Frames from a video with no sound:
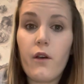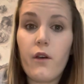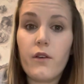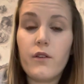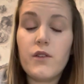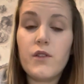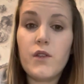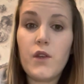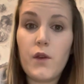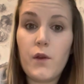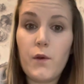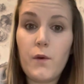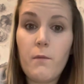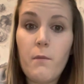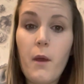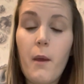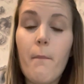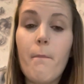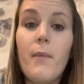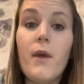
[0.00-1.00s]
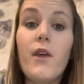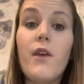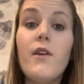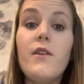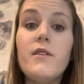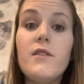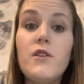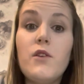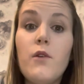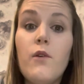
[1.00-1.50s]
Zoom
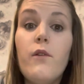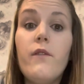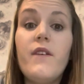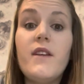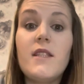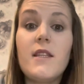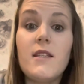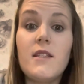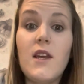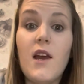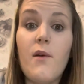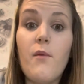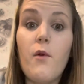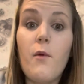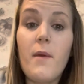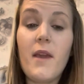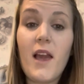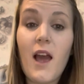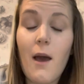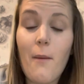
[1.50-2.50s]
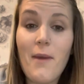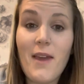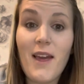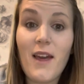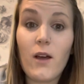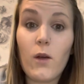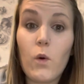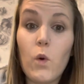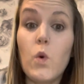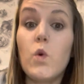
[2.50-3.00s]
because your visitor will be coming
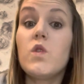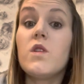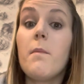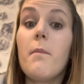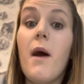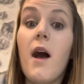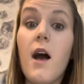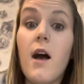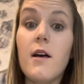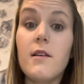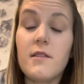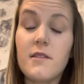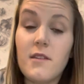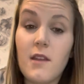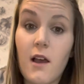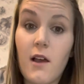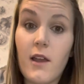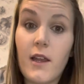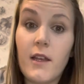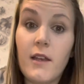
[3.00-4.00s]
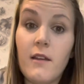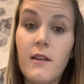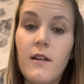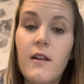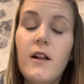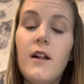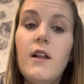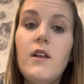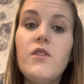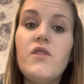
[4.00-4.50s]
at 9:15.
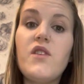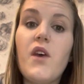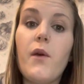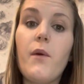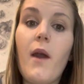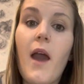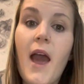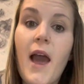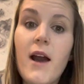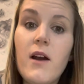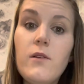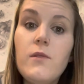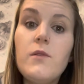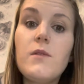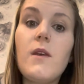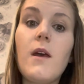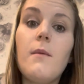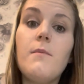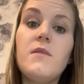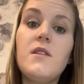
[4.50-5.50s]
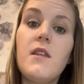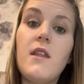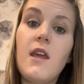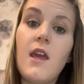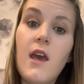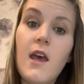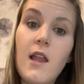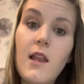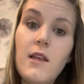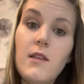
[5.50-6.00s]
So owls come to the
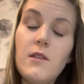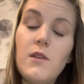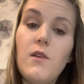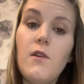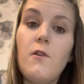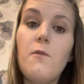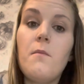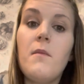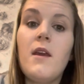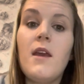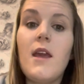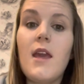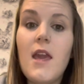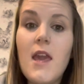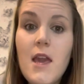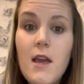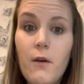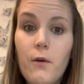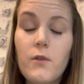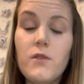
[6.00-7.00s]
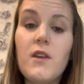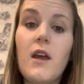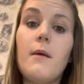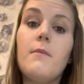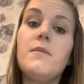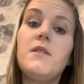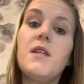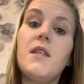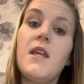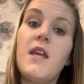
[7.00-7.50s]
early Zoom, eagles come
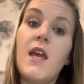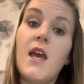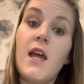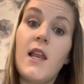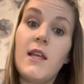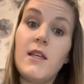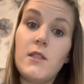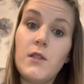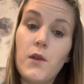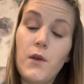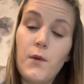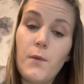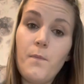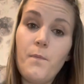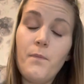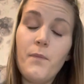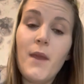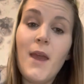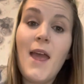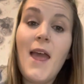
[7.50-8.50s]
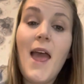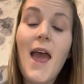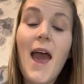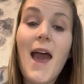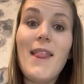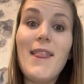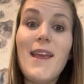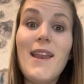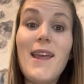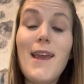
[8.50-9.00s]
to the early Zoom.
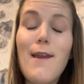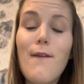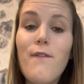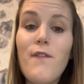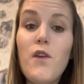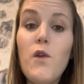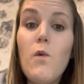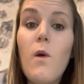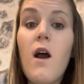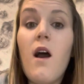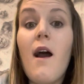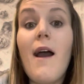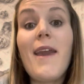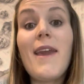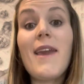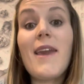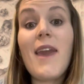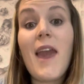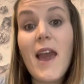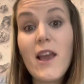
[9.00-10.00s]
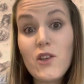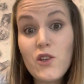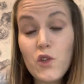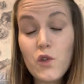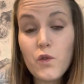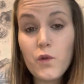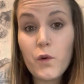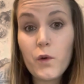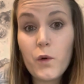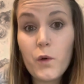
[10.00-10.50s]
And then if you are a
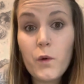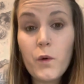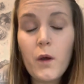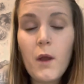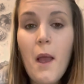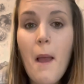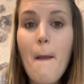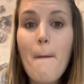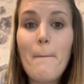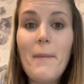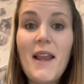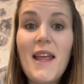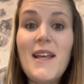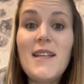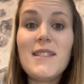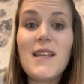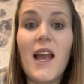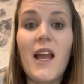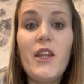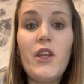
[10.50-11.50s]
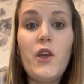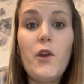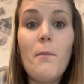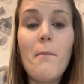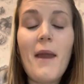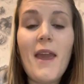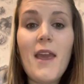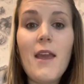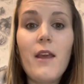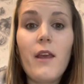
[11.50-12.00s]
kestrel, please can you
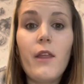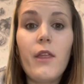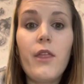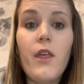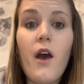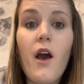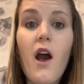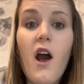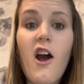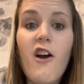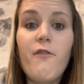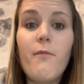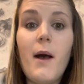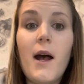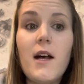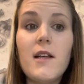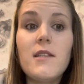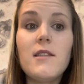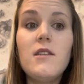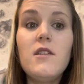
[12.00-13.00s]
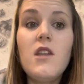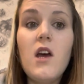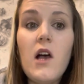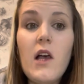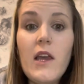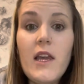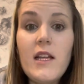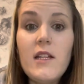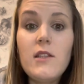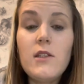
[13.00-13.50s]
make the
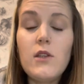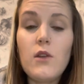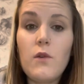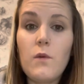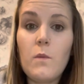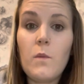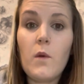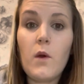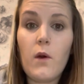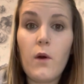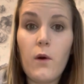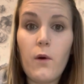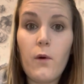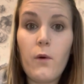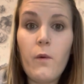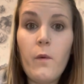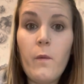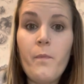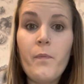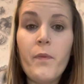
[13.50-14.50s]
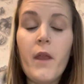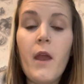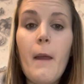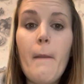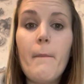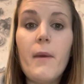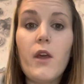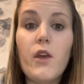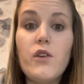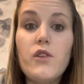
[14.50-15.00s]
9:30 Zoom call
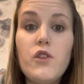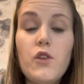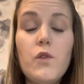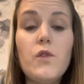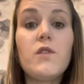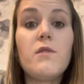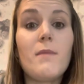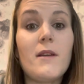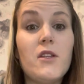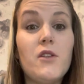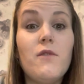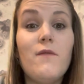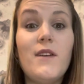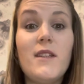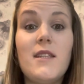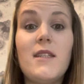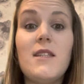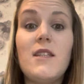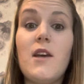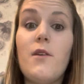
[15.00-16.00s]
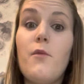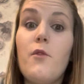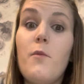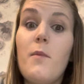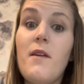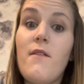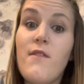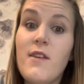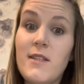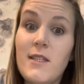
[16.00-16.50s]
because your special visitor will
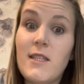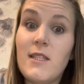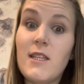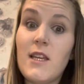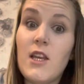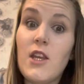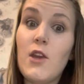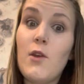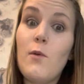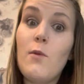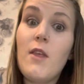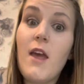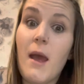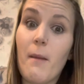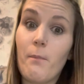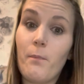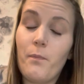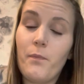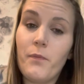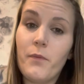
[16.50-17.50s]
be visiting you then.